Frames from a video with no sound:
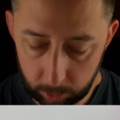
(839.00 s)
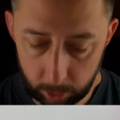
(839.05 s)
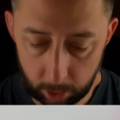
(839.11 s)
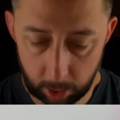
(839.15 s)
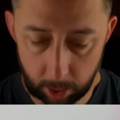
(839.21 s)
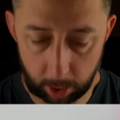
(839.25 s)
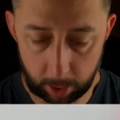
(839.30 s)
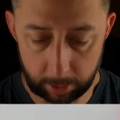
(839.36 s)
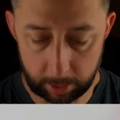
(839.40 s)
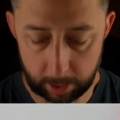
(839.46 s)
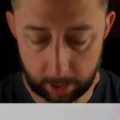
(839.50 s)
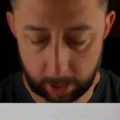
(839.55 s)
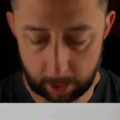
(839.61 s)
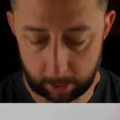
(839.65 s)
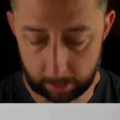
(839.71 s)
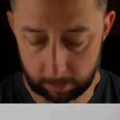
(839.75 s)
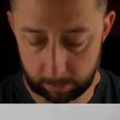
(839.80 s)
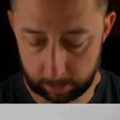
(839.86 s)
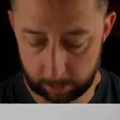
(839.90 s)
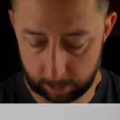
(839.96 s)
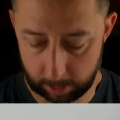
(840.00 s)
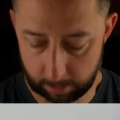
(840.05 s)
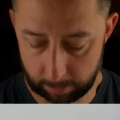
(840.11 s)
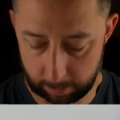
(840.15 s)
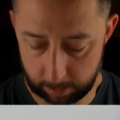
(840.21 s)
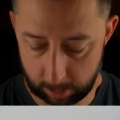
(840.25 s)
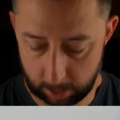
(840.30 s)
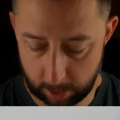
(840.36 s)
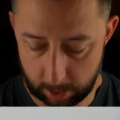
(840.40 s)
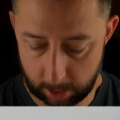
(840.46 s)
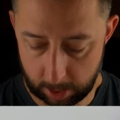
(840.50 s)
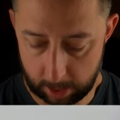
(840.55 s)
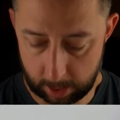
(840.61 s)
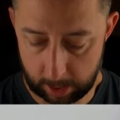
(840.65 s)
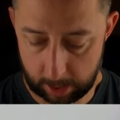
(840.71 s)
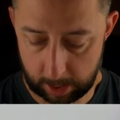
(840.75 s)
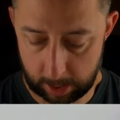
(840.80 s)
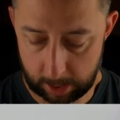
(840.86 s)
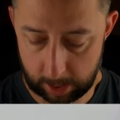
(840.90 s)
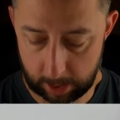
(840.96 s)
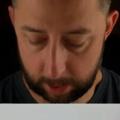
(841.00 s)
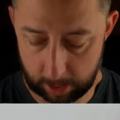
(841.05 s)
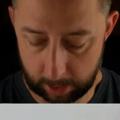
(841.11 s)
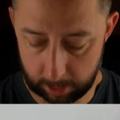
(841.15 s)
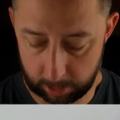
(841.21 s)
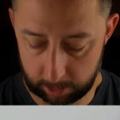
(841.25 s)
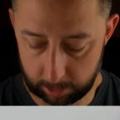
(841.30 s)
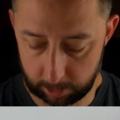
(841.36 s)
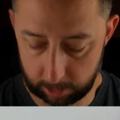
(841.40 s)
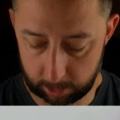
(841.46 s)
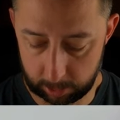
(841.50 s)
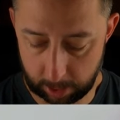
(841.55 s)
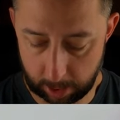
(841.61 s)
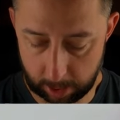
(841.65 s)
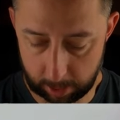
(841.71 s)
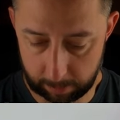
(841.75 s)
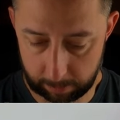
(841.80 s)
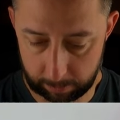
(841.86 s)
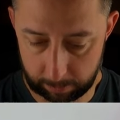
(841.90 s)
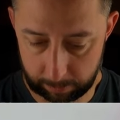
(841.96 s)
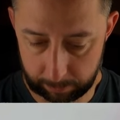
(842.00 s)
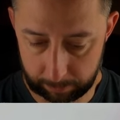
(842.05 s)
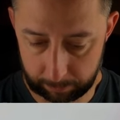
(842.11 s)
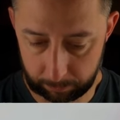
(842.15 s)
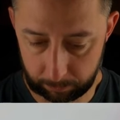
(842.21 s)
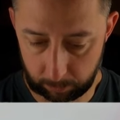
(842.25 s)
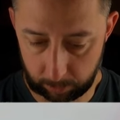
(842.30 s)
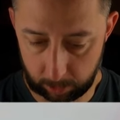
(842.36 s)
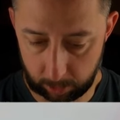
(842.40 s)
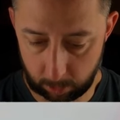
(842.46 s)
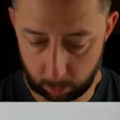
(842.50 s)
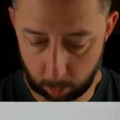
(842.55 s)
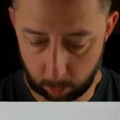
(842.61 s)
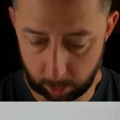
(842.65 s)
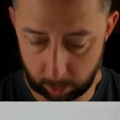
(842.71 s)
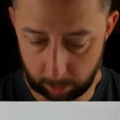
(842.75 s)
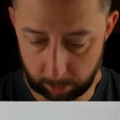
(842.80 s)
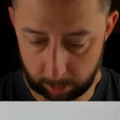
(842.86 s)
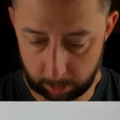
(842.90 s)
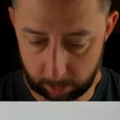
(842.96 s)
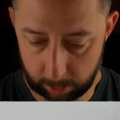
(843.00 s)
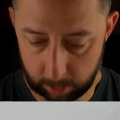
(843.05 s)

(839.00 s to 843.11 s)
on the autos. So it's just not worth